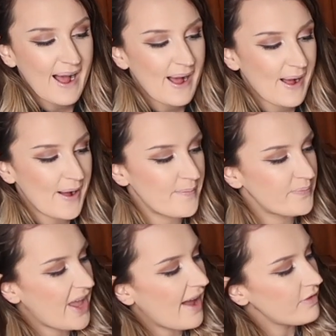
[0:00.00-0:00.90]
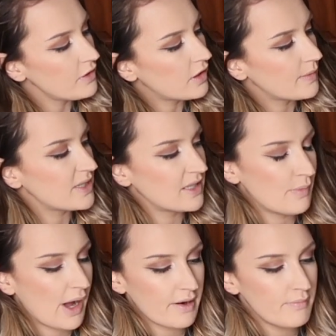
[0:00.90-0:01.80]
They have little grips on the
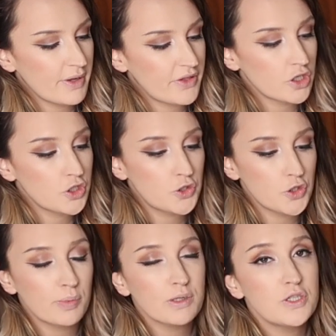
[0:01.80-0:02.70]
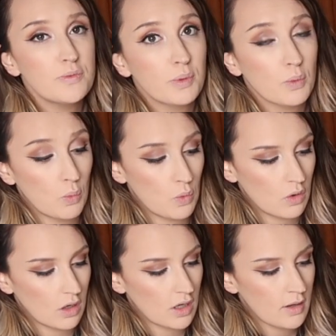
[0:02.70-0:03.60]
bottom, but they're super, super
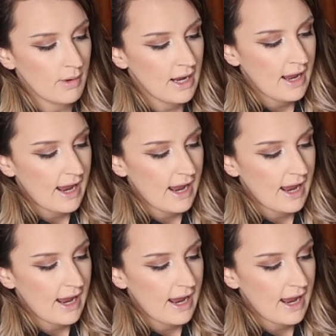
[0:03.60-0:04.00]
warm.